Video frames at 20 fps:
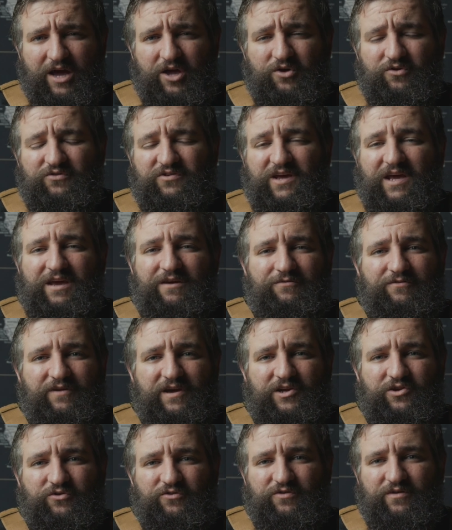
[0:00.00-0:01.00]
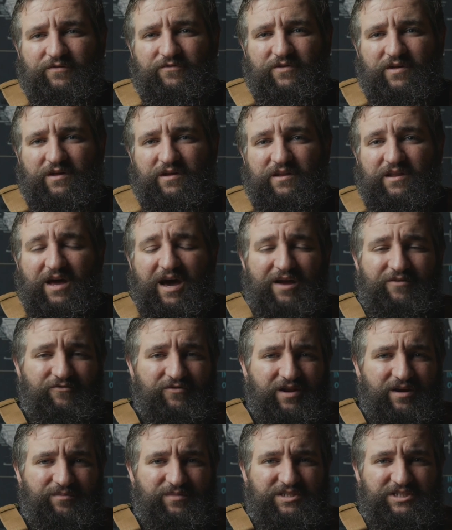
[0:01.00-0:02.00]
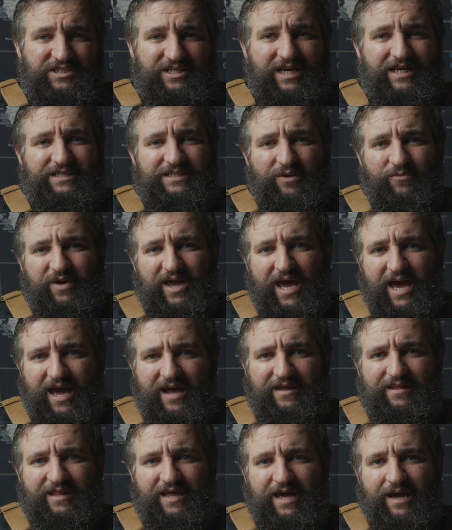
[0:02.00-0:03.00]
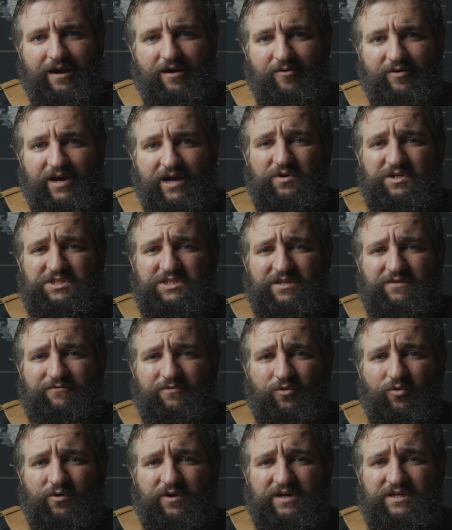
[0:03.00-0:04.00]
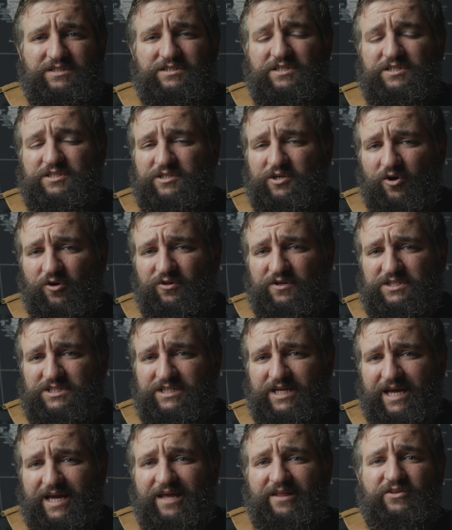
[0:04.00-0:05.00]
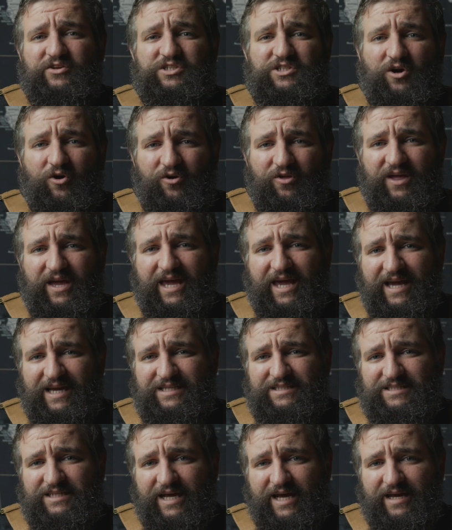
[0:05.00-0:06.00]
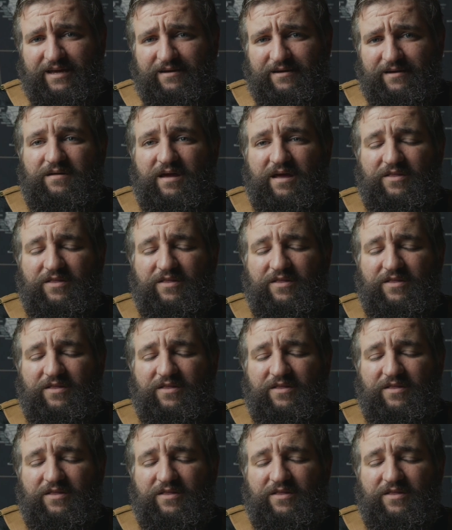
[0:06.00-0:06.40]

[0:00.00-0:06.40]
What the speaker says: I used key features of the non-venomous snakes that we had in the area, which in Florida is the scarlet snake and the scarlet king snake.